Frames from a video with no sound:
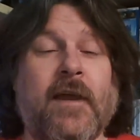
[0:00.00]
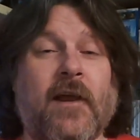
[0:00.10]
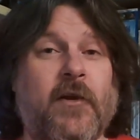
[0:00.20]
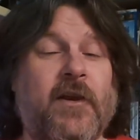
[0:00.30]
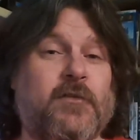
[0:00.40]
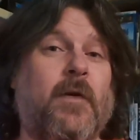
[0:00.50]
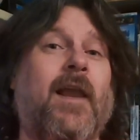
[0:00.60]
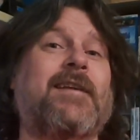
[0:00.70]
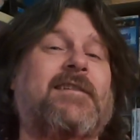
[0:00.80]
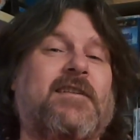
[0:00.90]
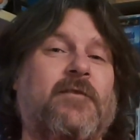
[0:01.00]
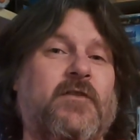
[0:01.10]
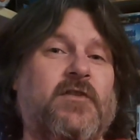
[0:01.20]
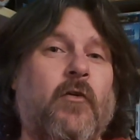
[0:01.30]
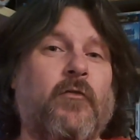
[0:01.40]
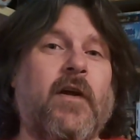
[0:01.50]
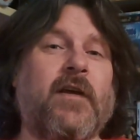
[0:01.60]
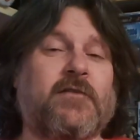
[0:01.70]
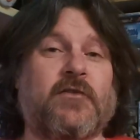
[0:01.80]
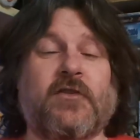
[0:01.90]
including some classics of the
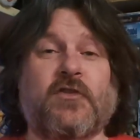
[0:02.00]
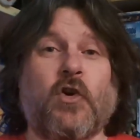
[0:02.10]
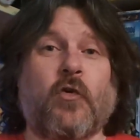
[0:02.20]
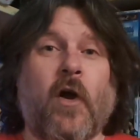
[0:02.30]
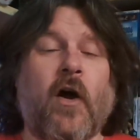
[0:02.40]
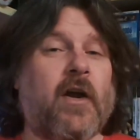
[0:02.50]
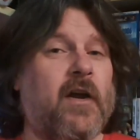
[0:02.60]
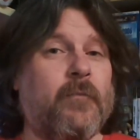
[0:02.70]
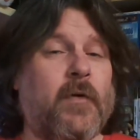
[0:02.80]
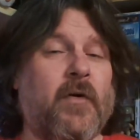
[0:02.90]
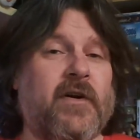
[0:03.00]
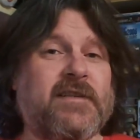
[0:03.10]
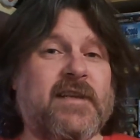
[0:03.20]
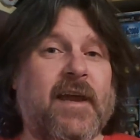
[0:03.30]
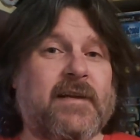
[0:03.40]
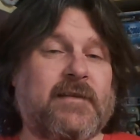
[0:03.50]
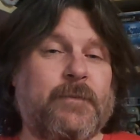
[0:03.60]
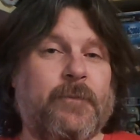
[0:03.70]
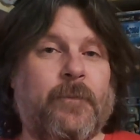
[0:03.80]
genre such as Chuck Rock and Bubba and Sticks.